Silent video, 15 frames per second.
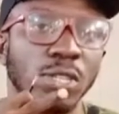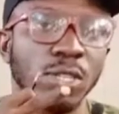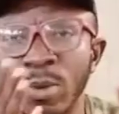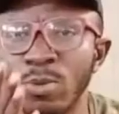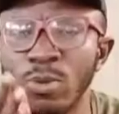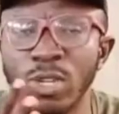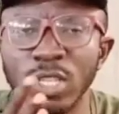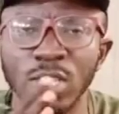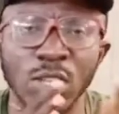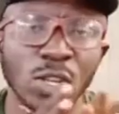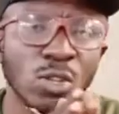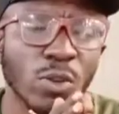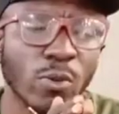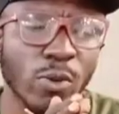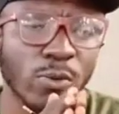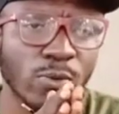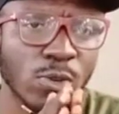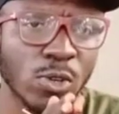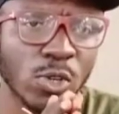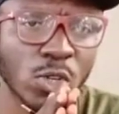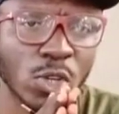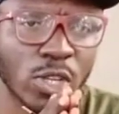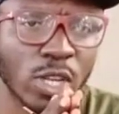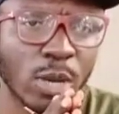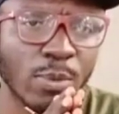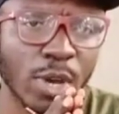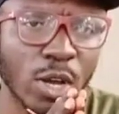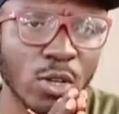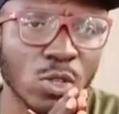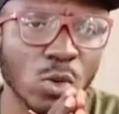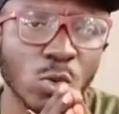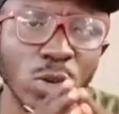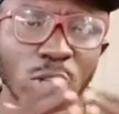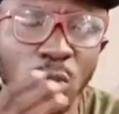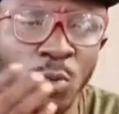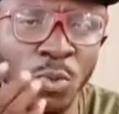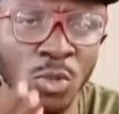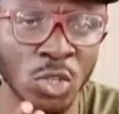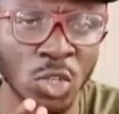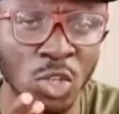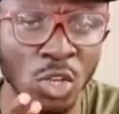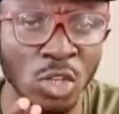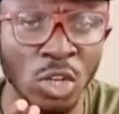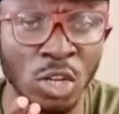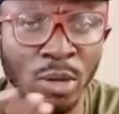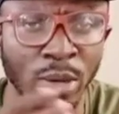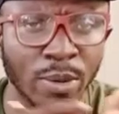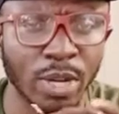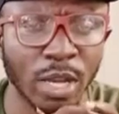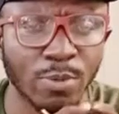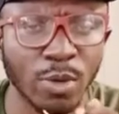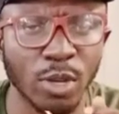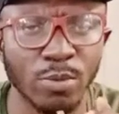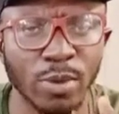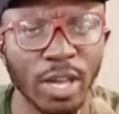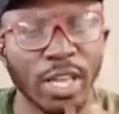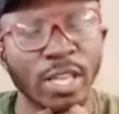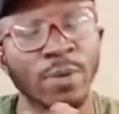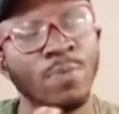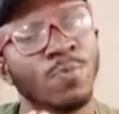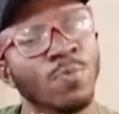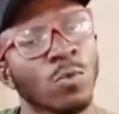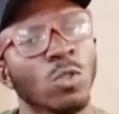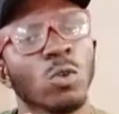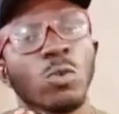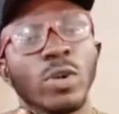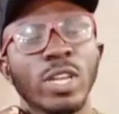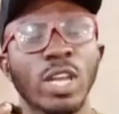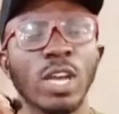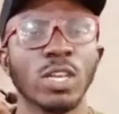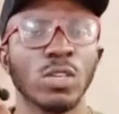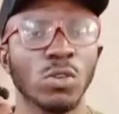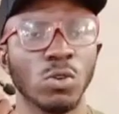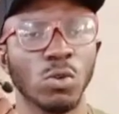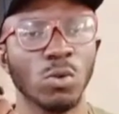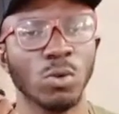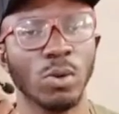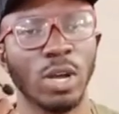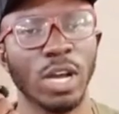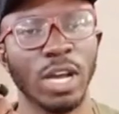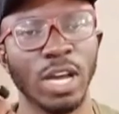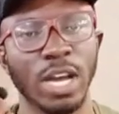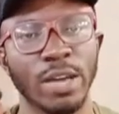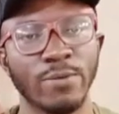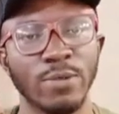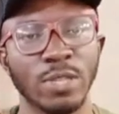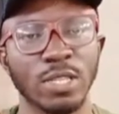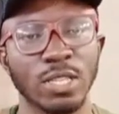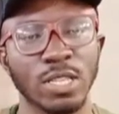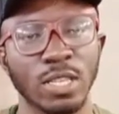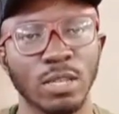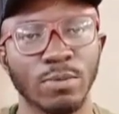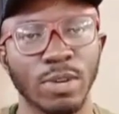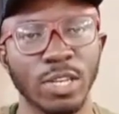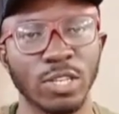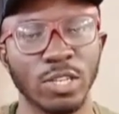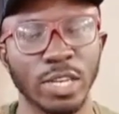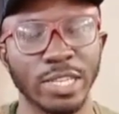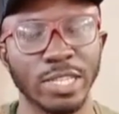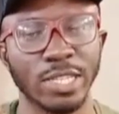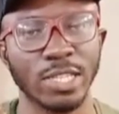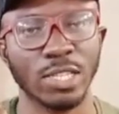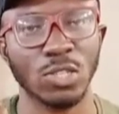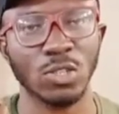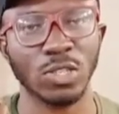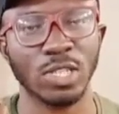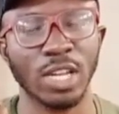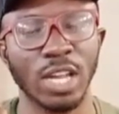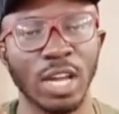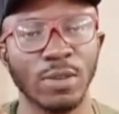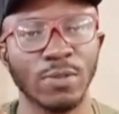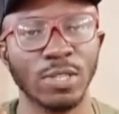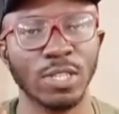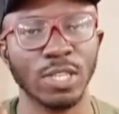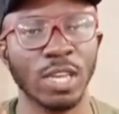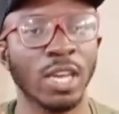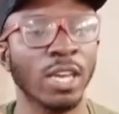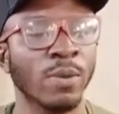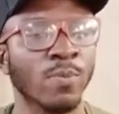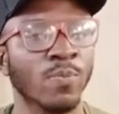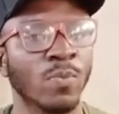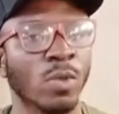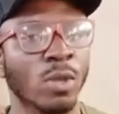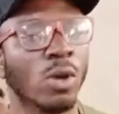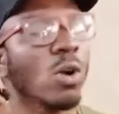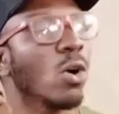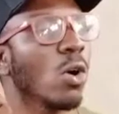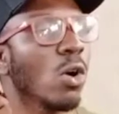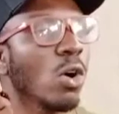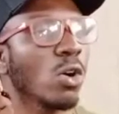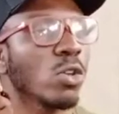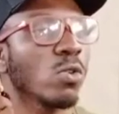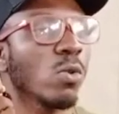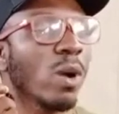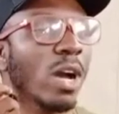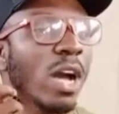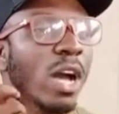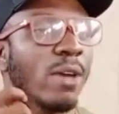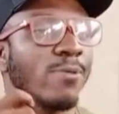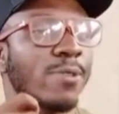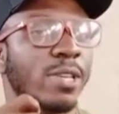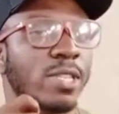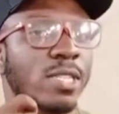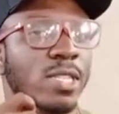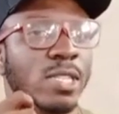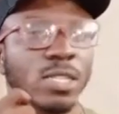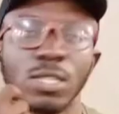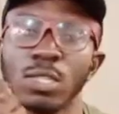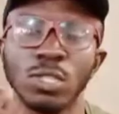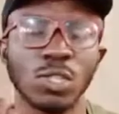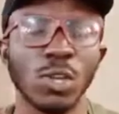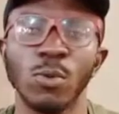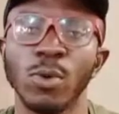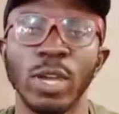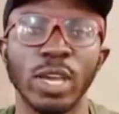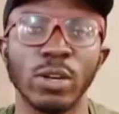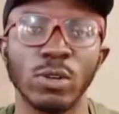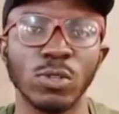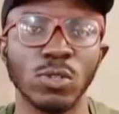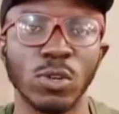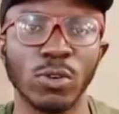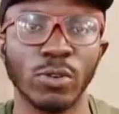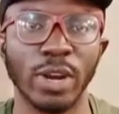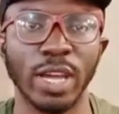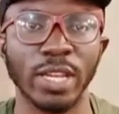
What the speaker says: There's a lot of confusion about where to position your lapel mic, whether you have it in my chest, just I have it here, or you have it somewhere else, all right?